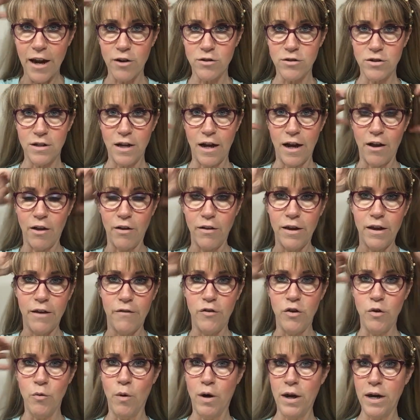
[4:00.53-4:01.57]
hairstyle.
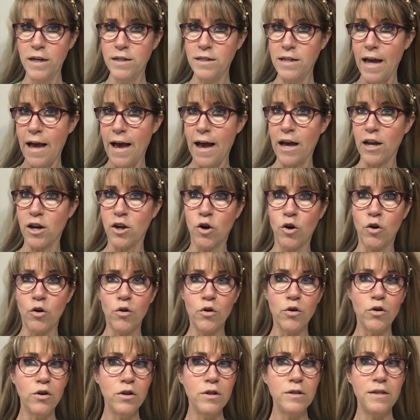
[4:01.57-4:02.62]
If you wanted to add
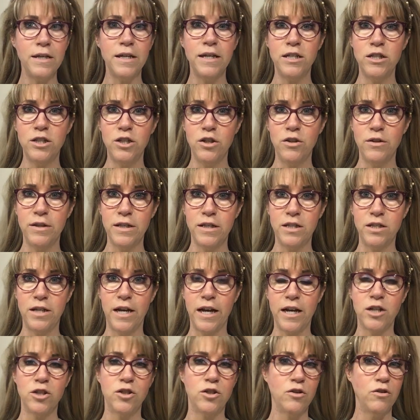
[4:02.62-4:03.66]
curls into this
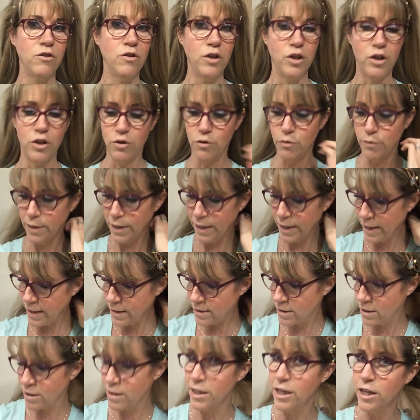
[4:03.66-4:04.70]
texture, you
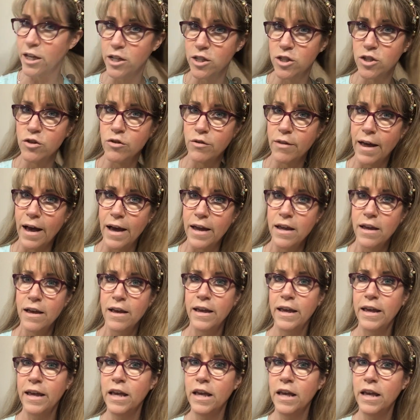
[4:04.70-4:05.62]
easily could do that,